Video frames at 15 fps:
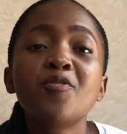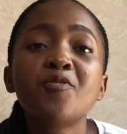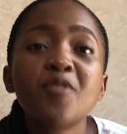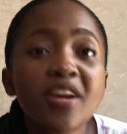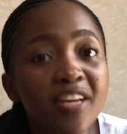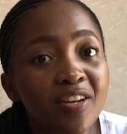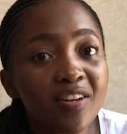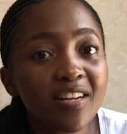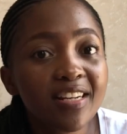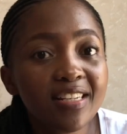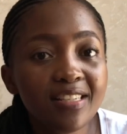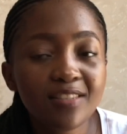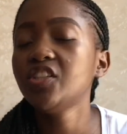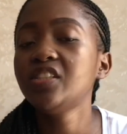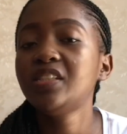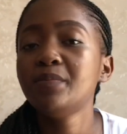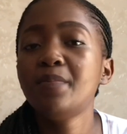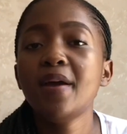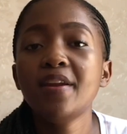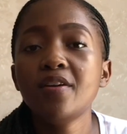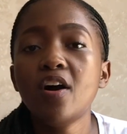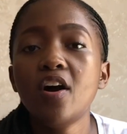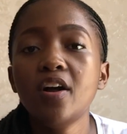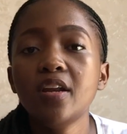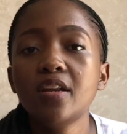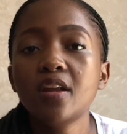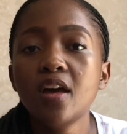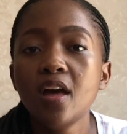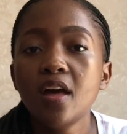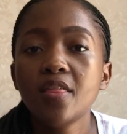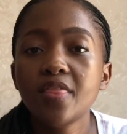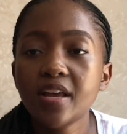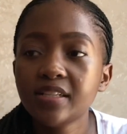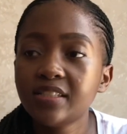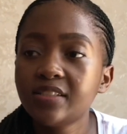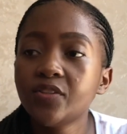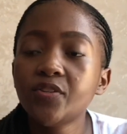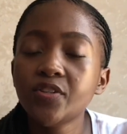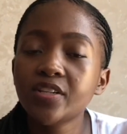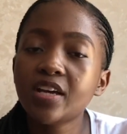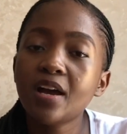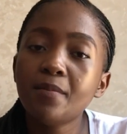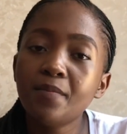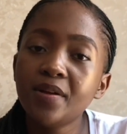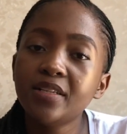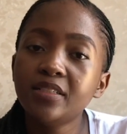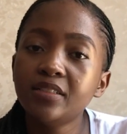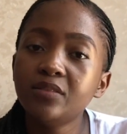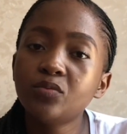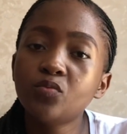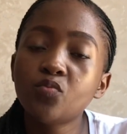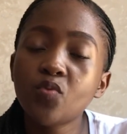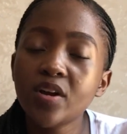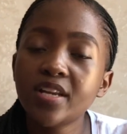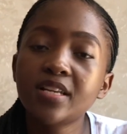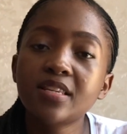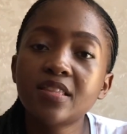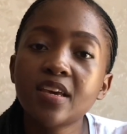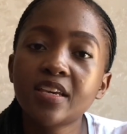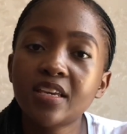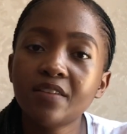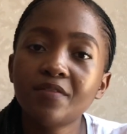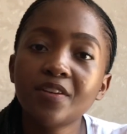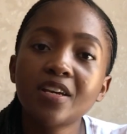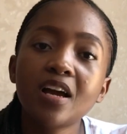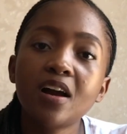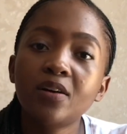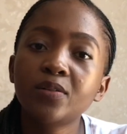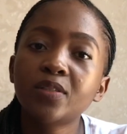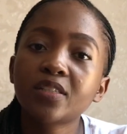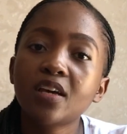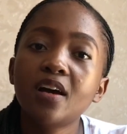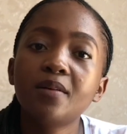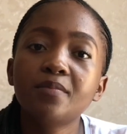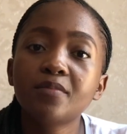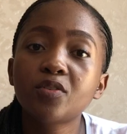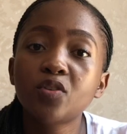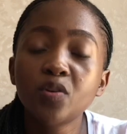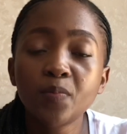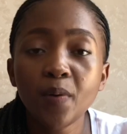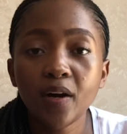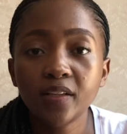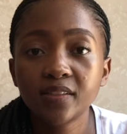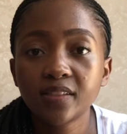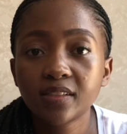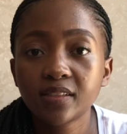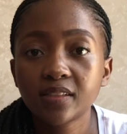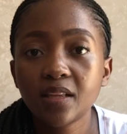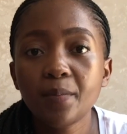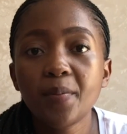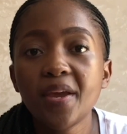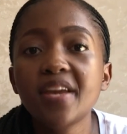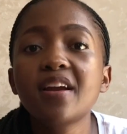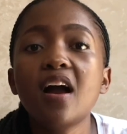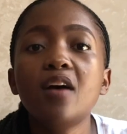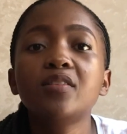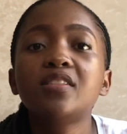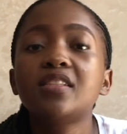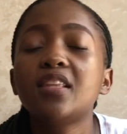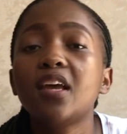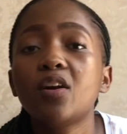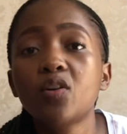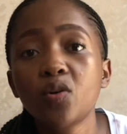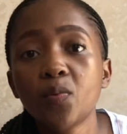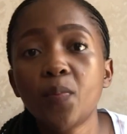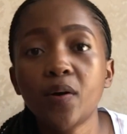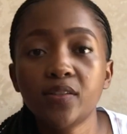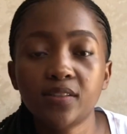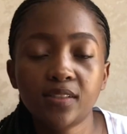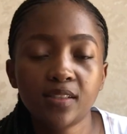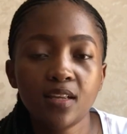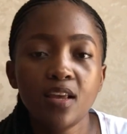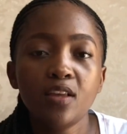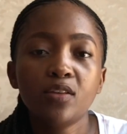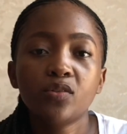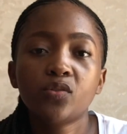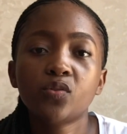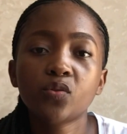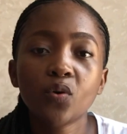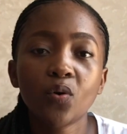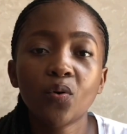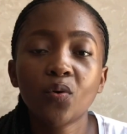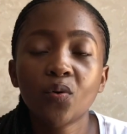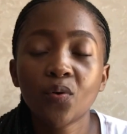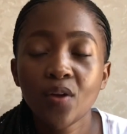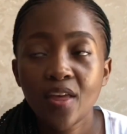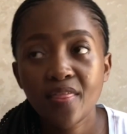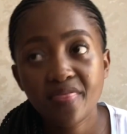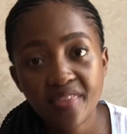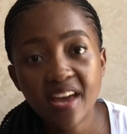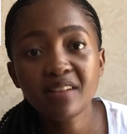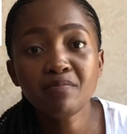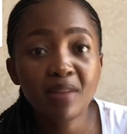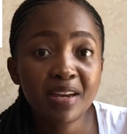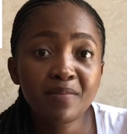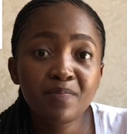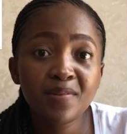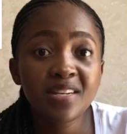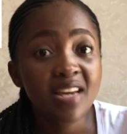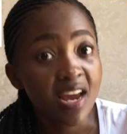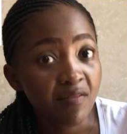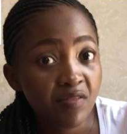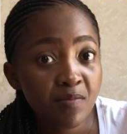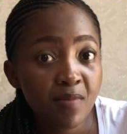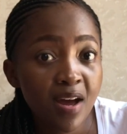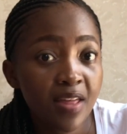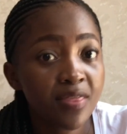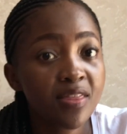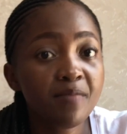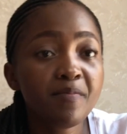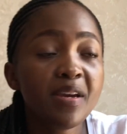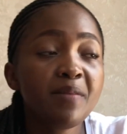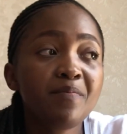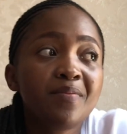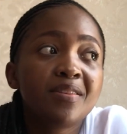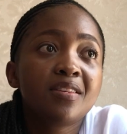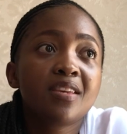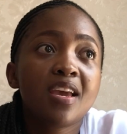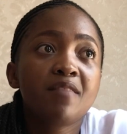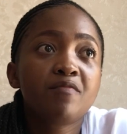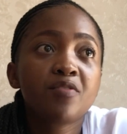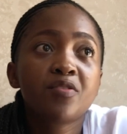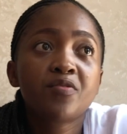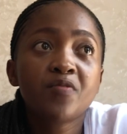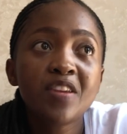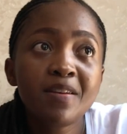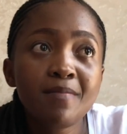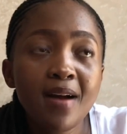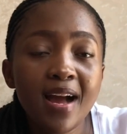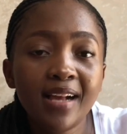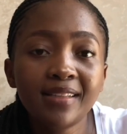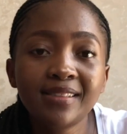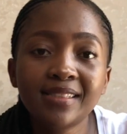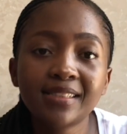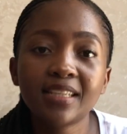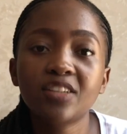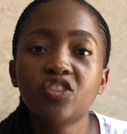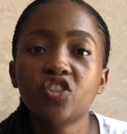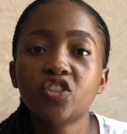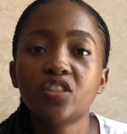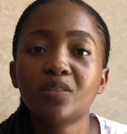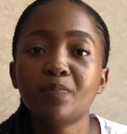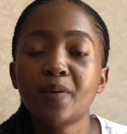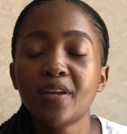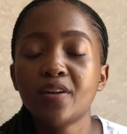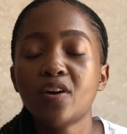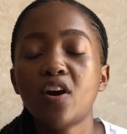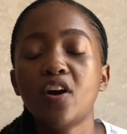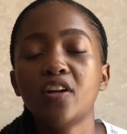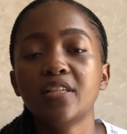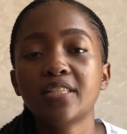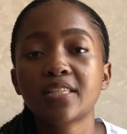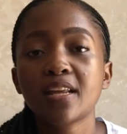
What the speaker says: regularly. Just depend on that certain company when they're giving out coupons. They're paying out their coupons, so that might be every month, that might be every 3 months. It just depends on